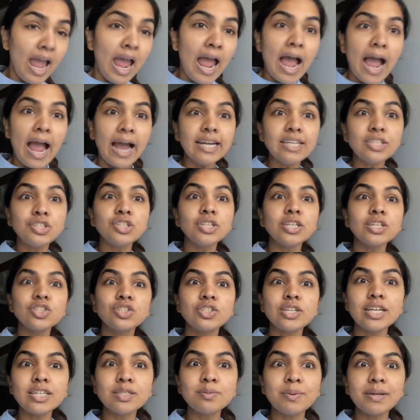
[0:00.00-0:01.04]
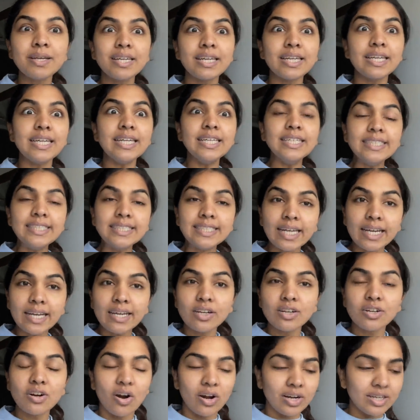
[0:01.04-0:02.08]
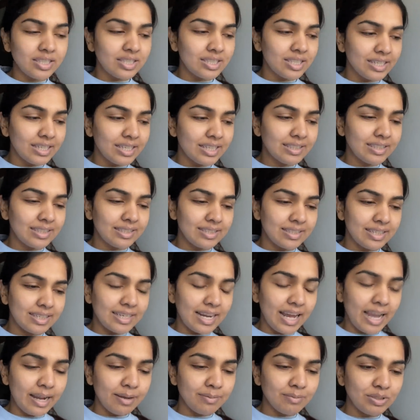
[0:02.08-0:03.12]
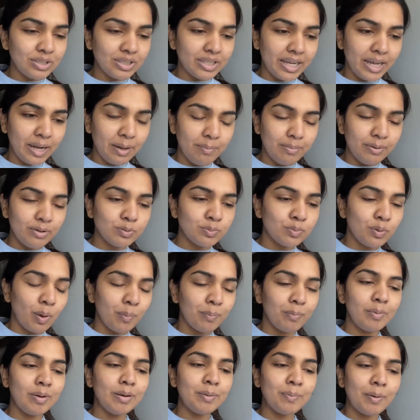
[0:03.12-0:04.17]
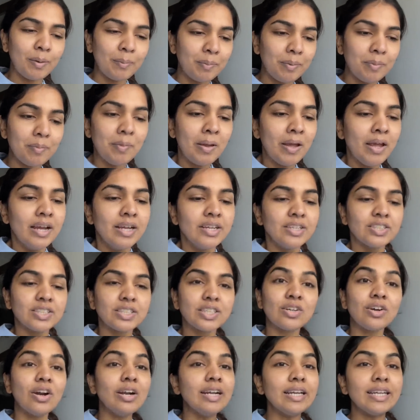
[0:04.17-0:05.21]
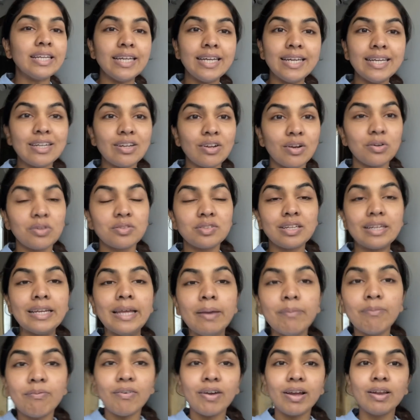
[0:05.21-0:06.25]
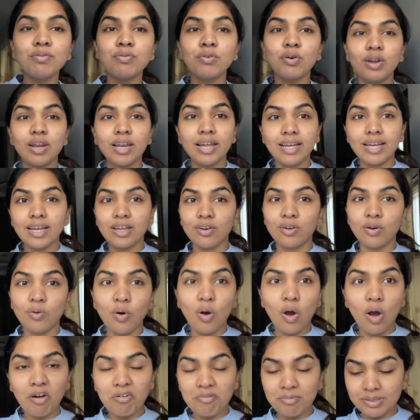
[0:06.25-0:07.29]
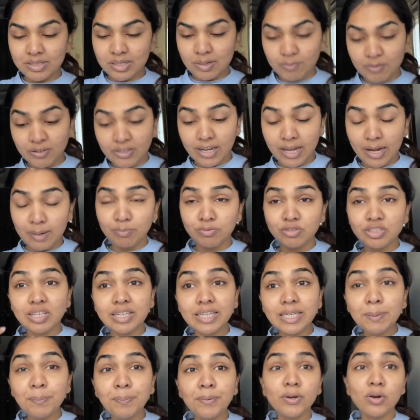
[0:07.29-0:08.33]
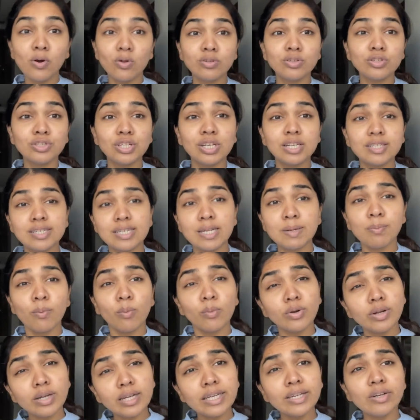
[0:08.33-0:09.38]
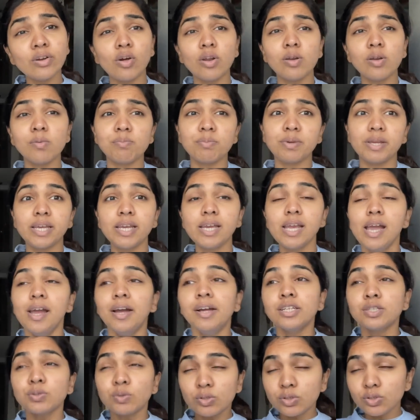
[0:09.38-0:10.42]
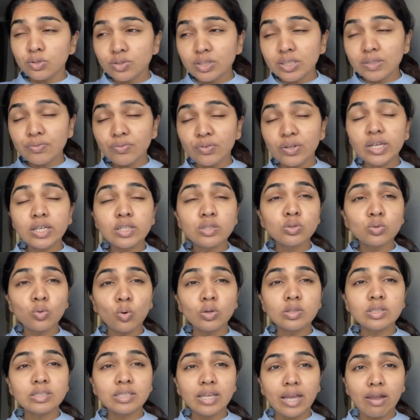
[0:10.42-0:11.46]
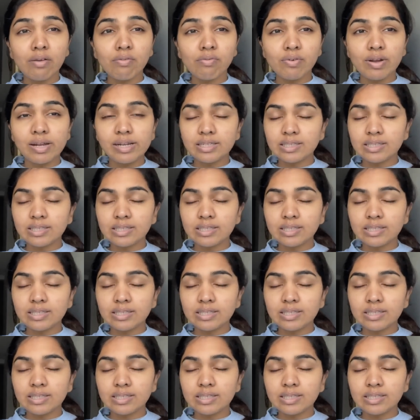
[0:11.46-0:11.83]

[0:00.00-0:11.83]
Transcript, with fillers: And she's just been eating constantly since the time she came, because probably Papam, she did not eat or sleep well for like, you know, how much ever time. Sleeping also, she'll sleep only on me. She wants to feel so safe while